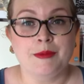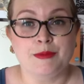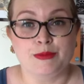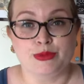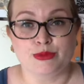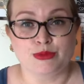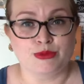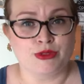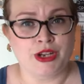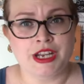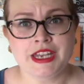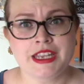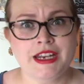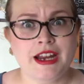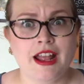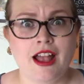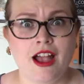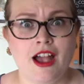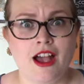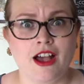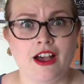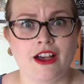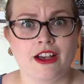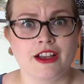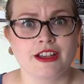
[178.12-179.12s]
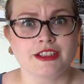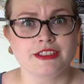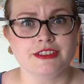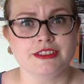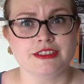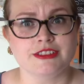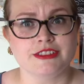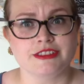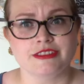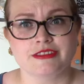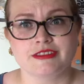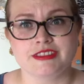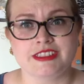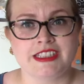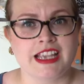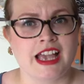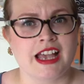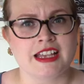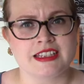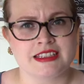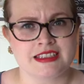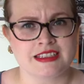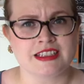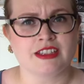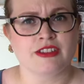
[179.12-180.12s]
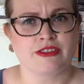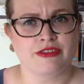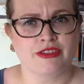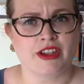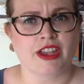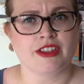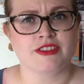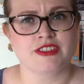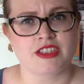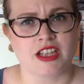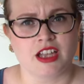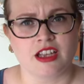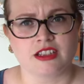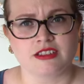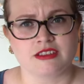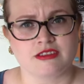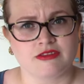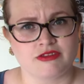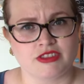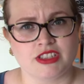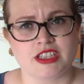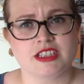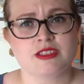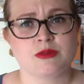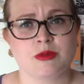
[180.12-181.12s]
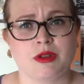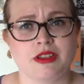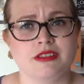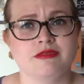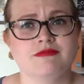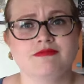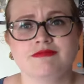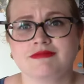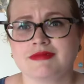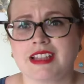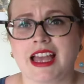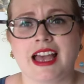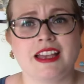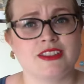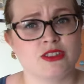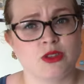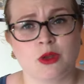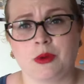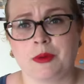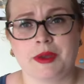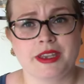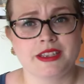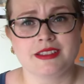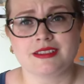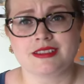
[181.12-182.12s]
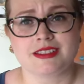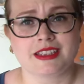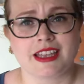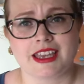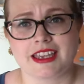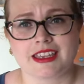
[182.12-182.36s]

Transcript: bring it on! Yeah, still 5 stars for this one, as always.